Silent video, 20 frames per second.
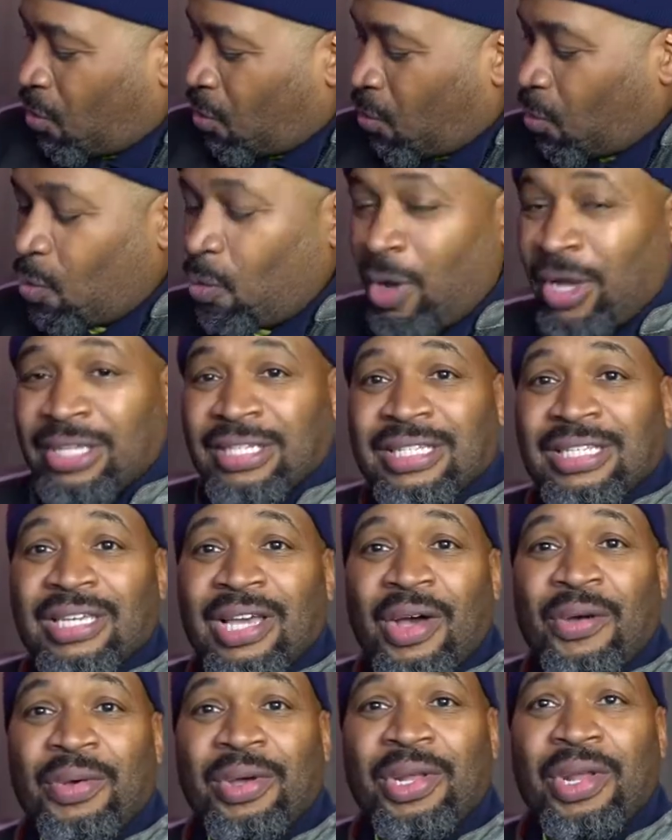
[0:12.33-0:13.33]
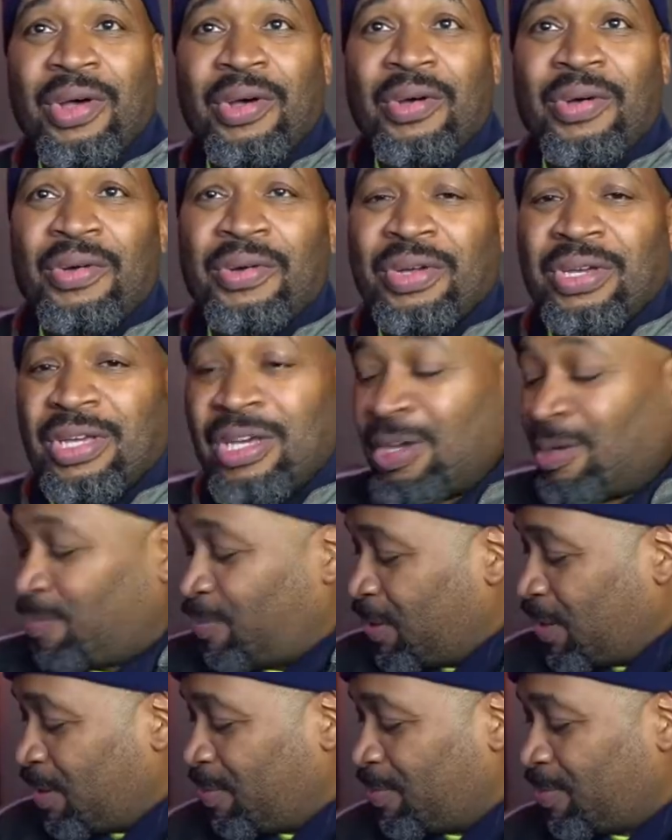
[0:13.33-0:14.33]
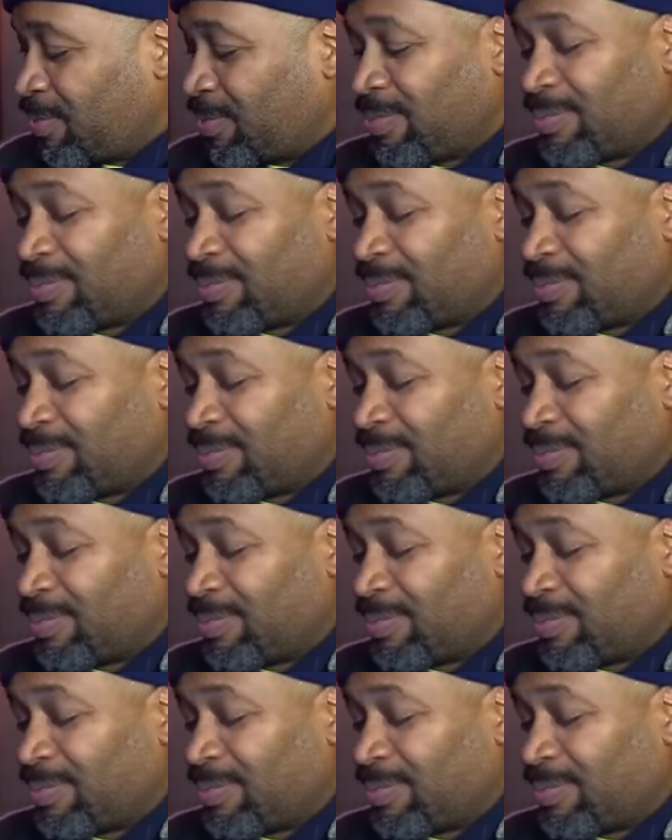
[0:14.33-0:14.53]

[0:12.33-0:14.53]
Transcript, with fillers: What's going on, good people?